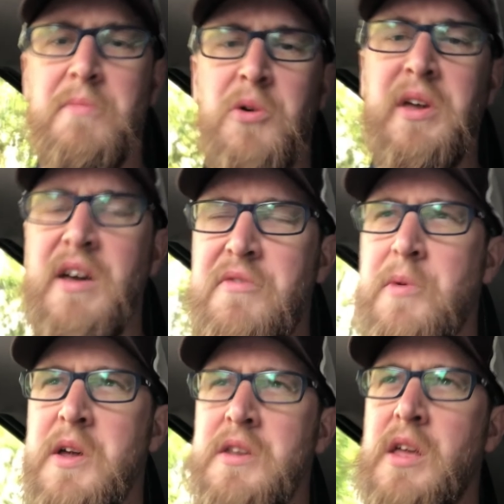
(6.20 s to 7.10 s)
morning
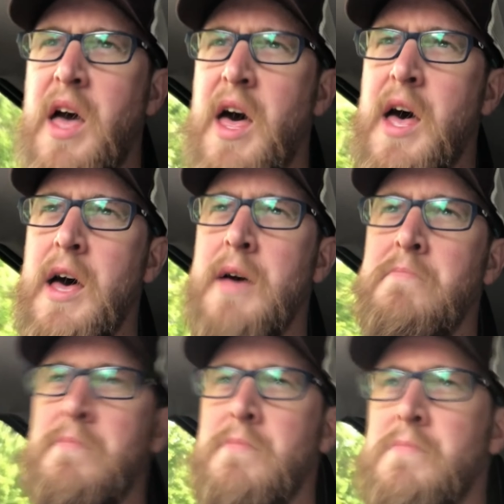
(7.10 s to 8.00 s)
everyone
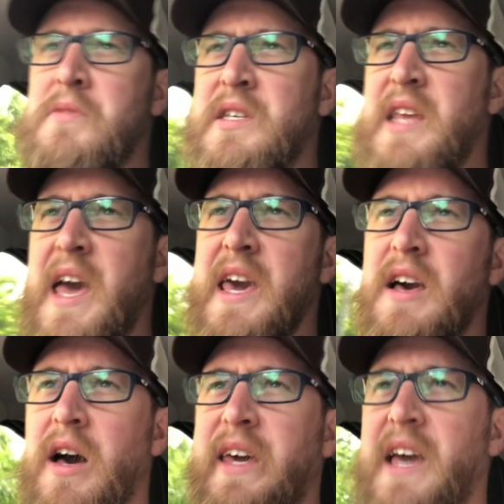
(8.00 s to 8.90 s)
um, today
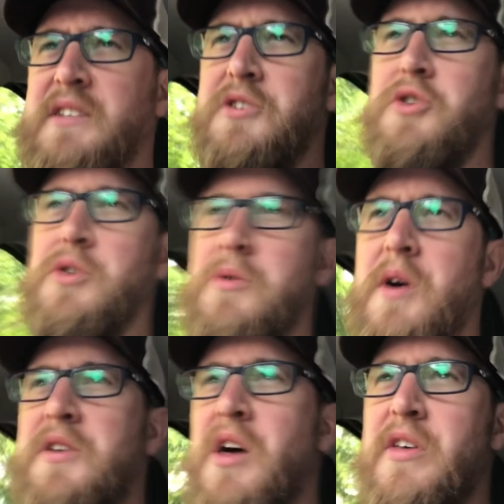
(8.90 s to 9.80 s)
I get to do
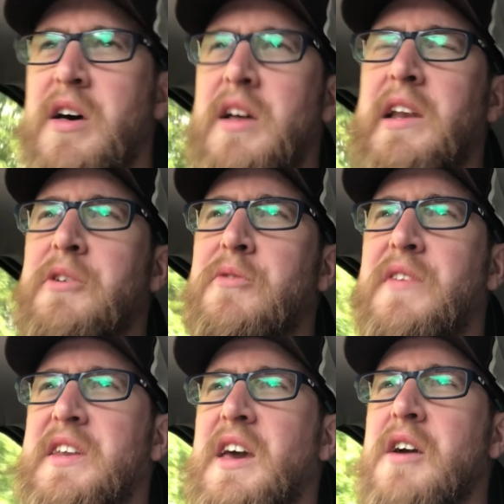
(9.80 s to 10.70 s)
another little
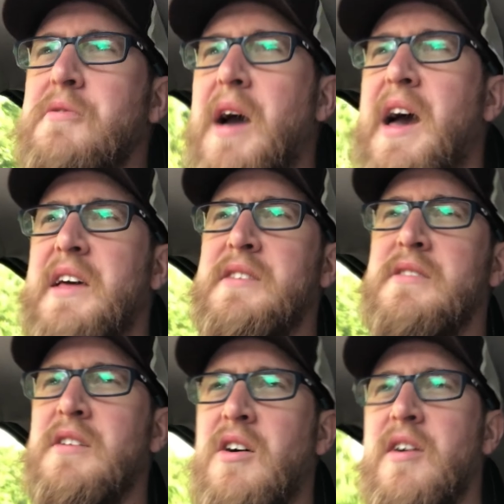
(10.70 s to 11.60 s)
video
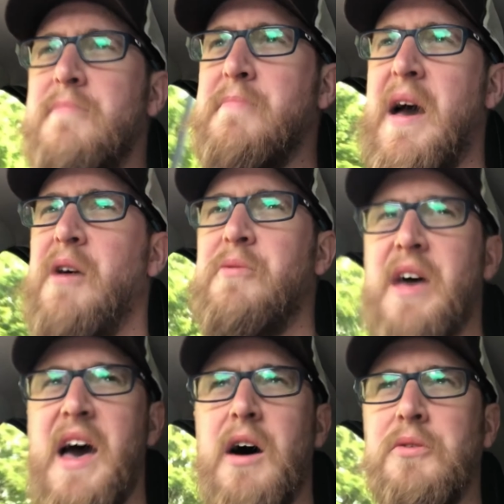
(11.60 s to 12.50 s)
and I'm out the
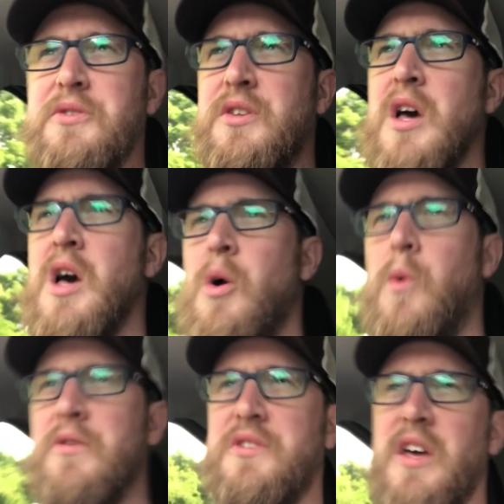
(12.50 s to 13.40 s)
house
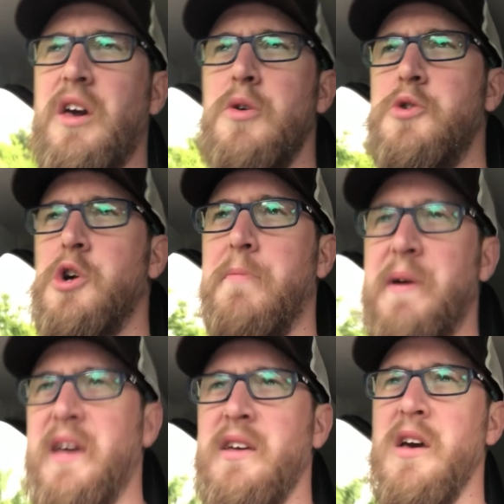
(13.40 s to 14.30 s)
whilst I go
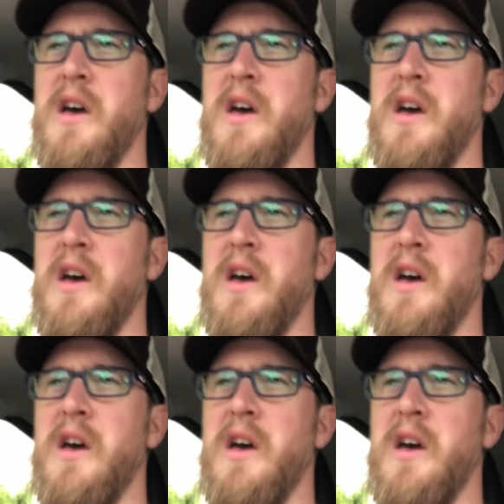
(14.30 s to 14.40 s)
shopping